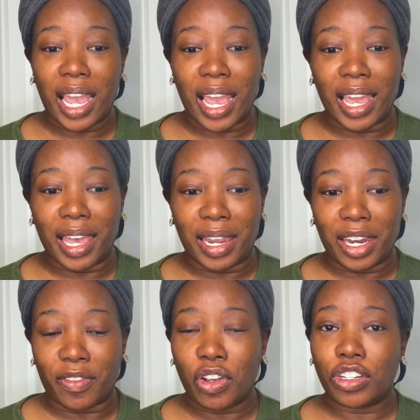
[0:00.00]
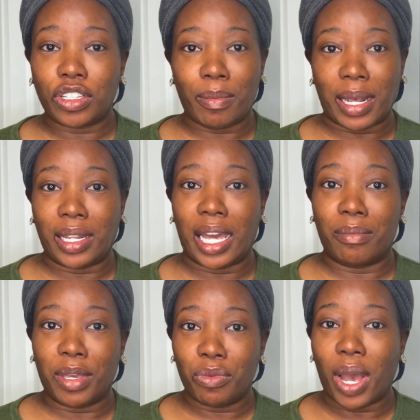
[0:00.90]
And if you're somebody like
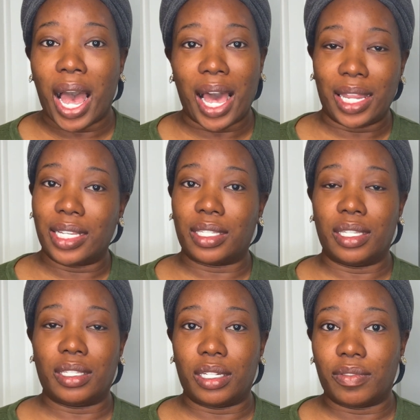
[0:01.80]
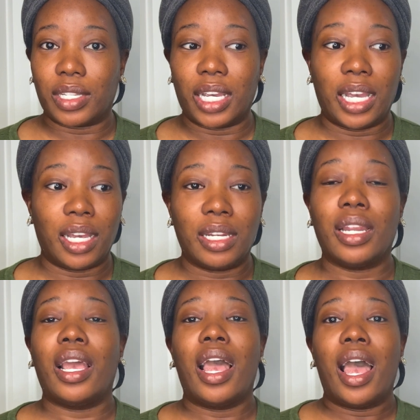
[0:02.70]
me with highly sensitive skin,
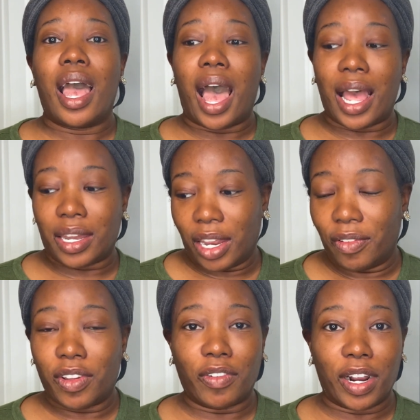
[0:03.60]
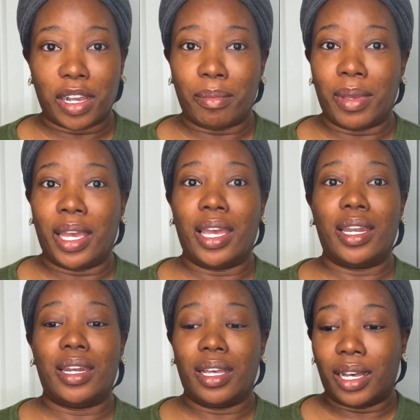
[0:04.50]
I definitely
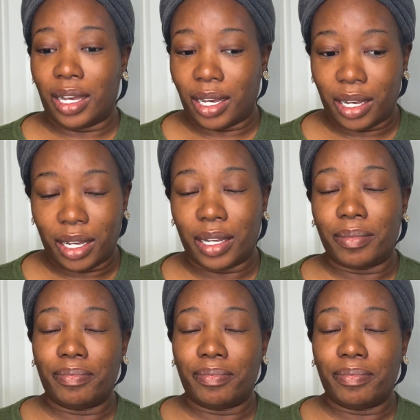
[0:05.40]
recommend uh,